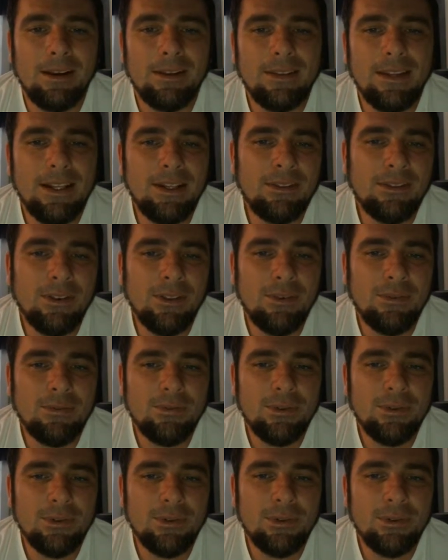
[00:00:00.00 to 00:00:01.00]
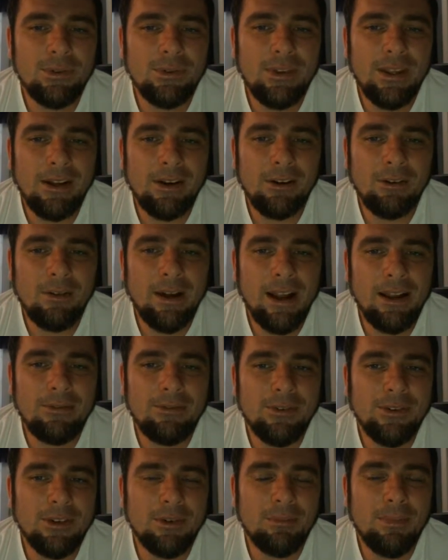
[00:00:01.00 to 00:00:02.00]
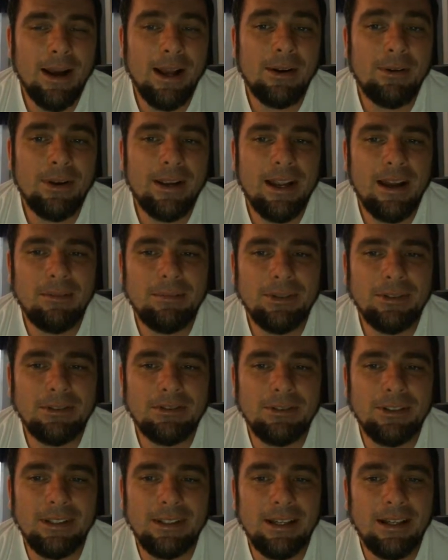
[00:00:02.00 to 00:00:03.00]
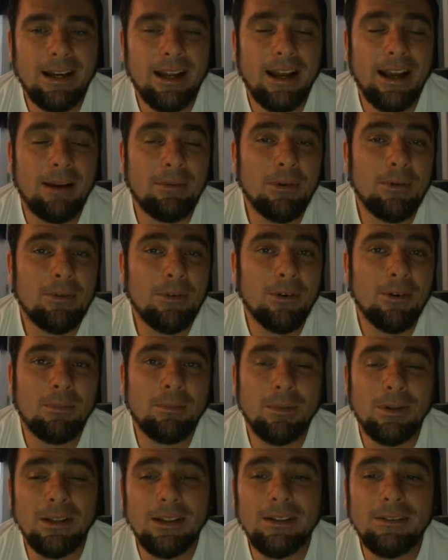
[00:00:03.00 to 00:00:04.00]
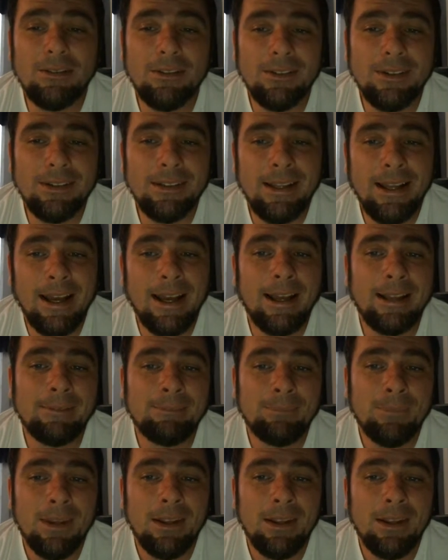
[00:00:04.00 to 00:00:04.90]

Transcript: These are the foods that are right for your biochemistry, and I am a firm believer in that.